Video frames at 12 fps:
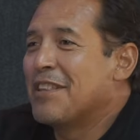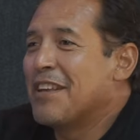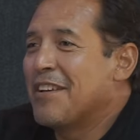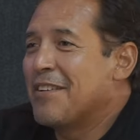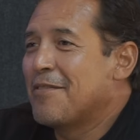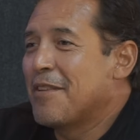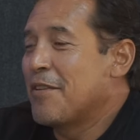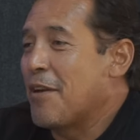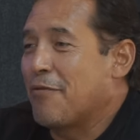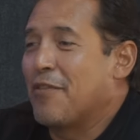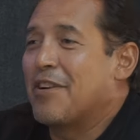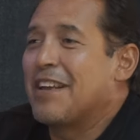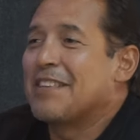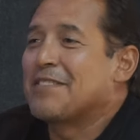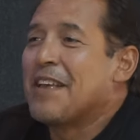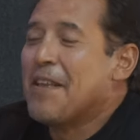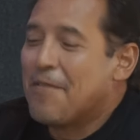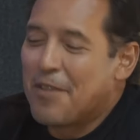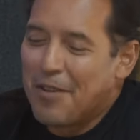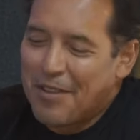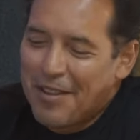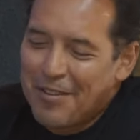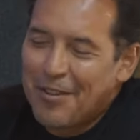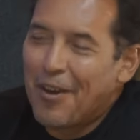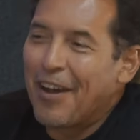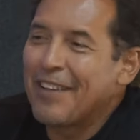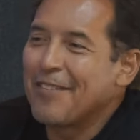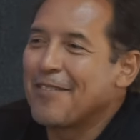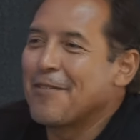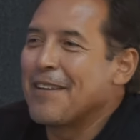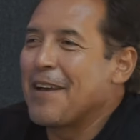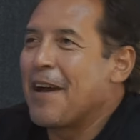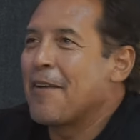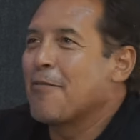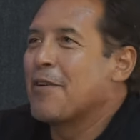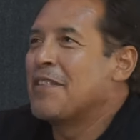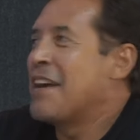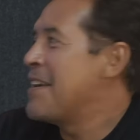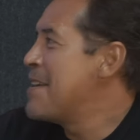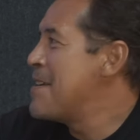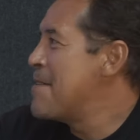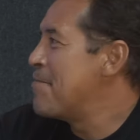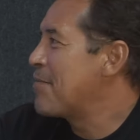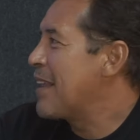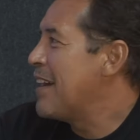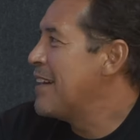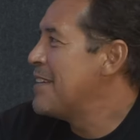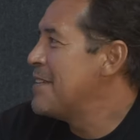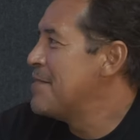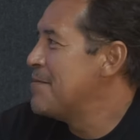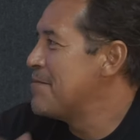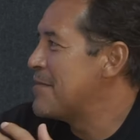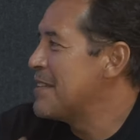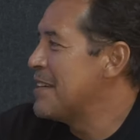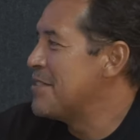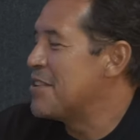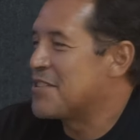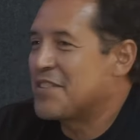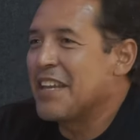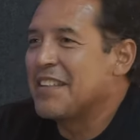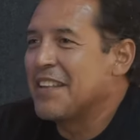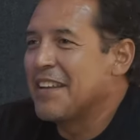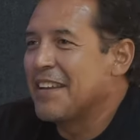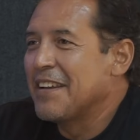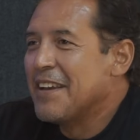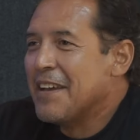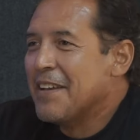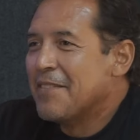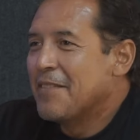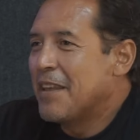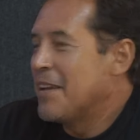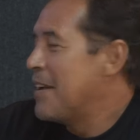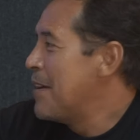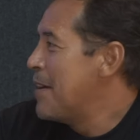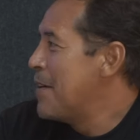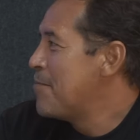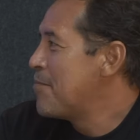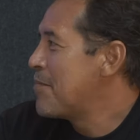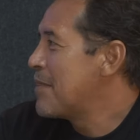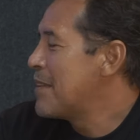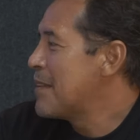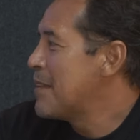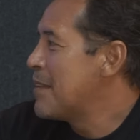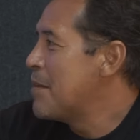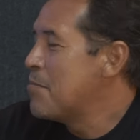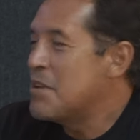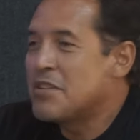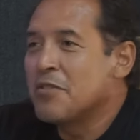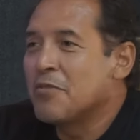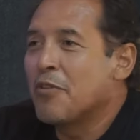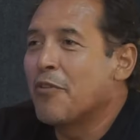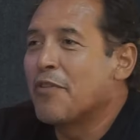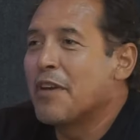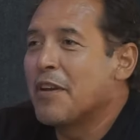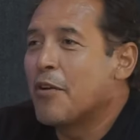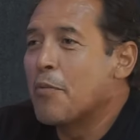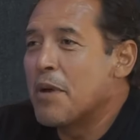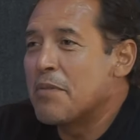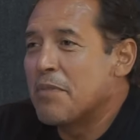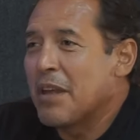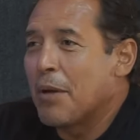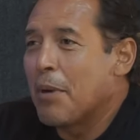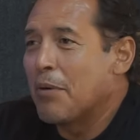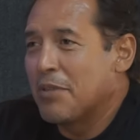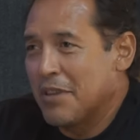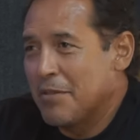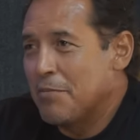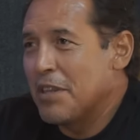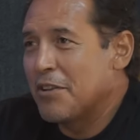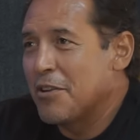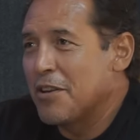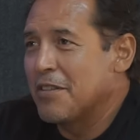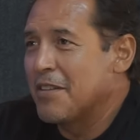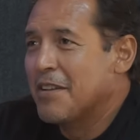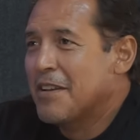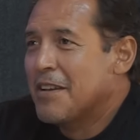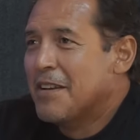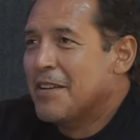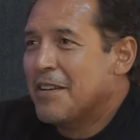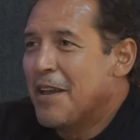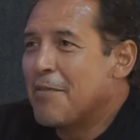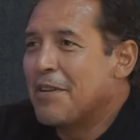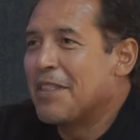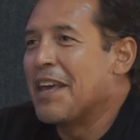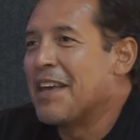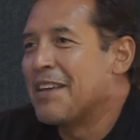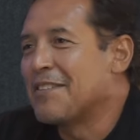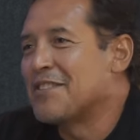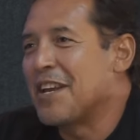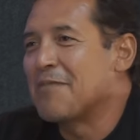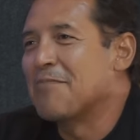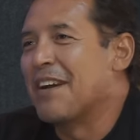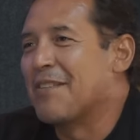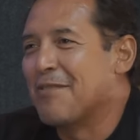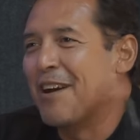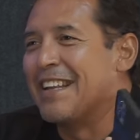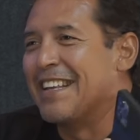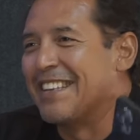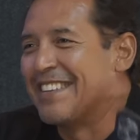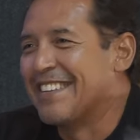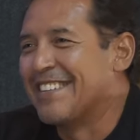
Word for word: I understand the mission of the government about the Bitcoin, every day check my wallet.